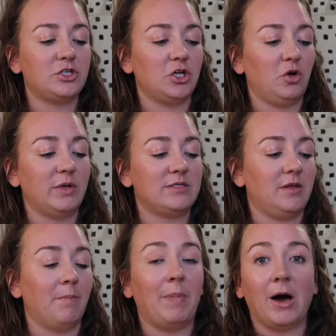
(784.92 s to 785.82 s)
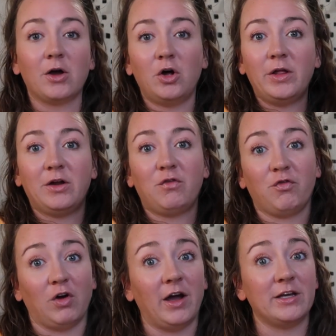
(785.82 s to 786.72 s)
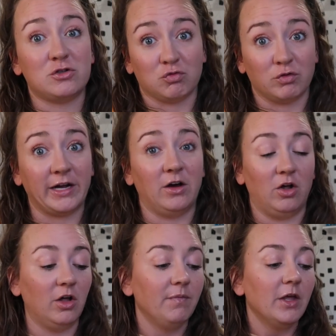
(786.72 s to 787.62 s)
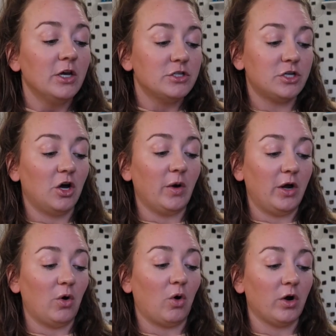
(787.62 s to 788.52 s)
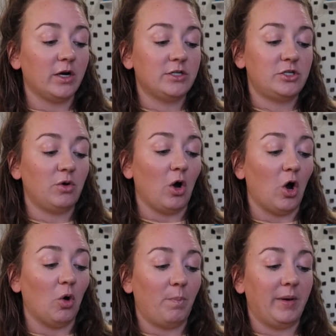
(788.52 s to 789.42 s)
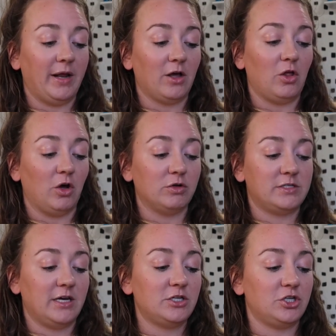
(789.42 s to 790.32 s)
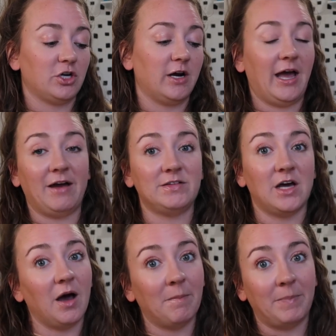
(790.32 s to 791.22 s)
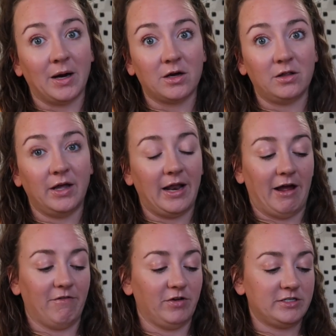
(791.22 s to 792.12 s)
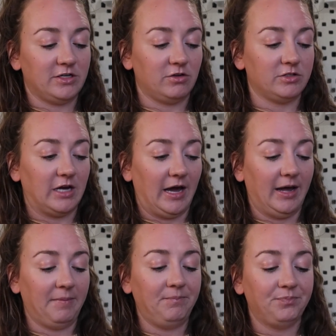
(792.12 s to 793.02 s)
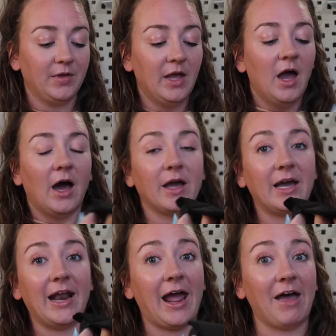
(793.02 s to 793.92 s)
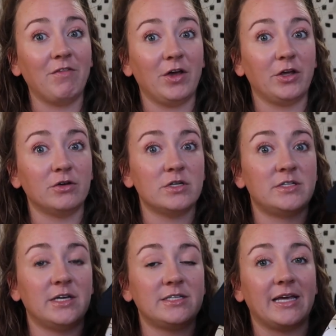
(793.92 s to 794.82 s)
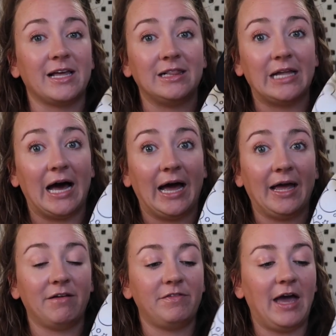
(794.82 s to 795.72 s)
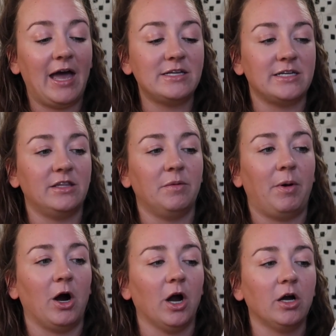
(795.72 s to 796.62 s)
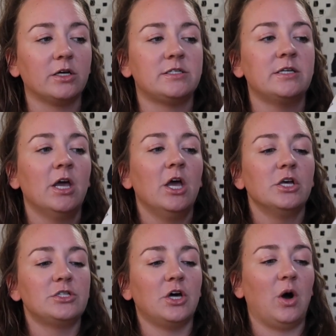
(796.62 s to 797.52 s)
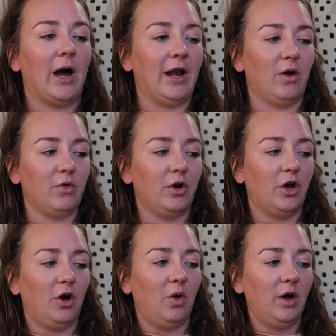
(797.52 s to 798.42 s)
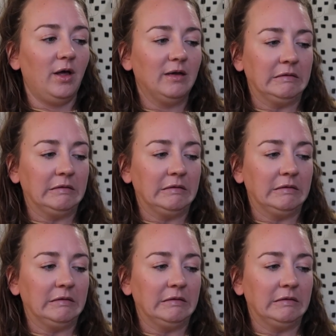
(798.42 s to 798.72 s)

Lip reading: too is the buckle in front is real. So in order to open and close this, you're gonna have to unbuckle it every single time. Again, I haven't used this like live yet in the parks, so I don't know